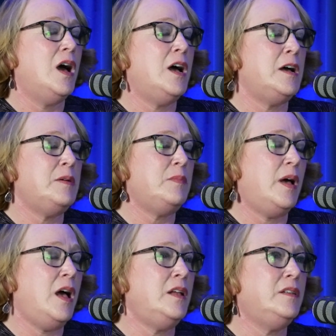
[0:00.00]
I
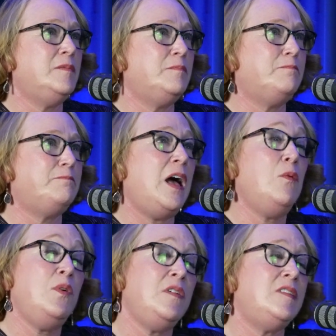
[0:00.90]

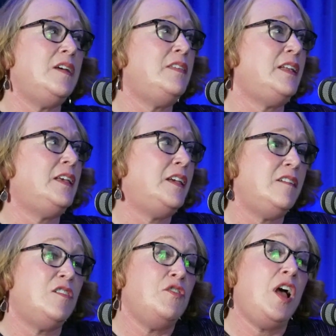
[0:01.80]
will say that
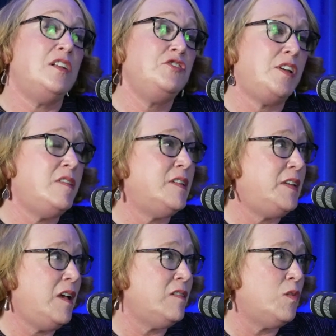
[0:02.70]
kids are not just a
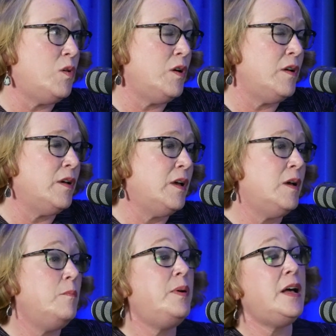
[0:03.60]
test score,
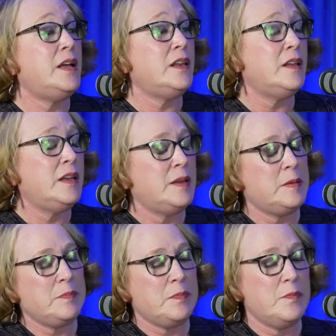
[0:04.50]
right. But
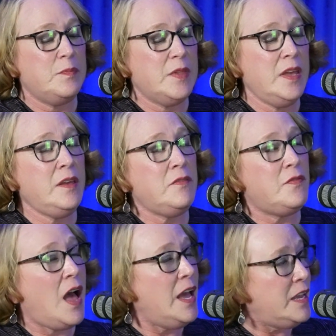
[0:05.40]
if
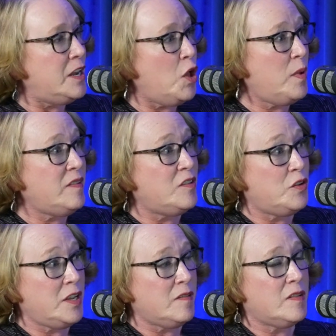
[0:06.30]
I can help my
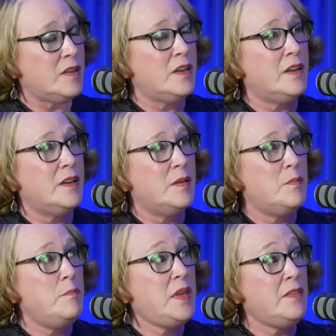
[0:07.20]
students
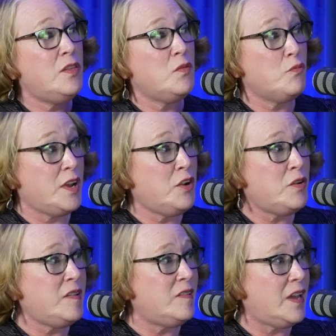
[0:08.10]
meet the
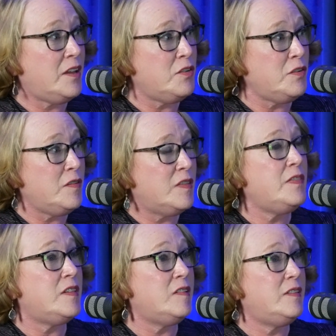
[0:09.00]
rigorous standards
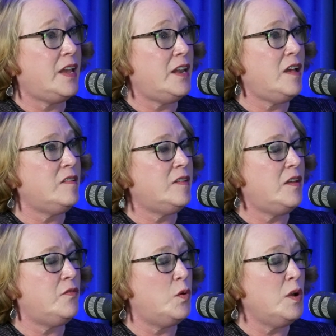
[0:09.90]
that the state has
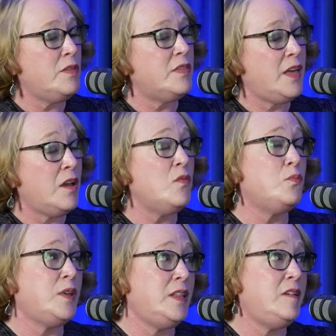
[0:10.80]
set forth, they are
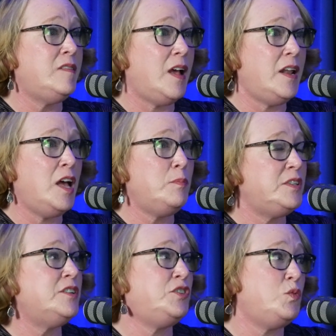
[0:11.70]
really set up
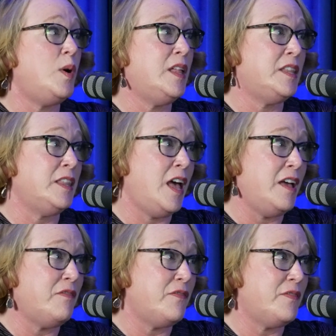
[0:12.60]
to do well in
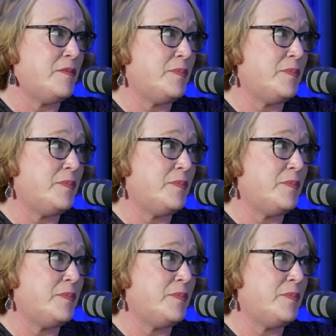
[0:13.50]
life.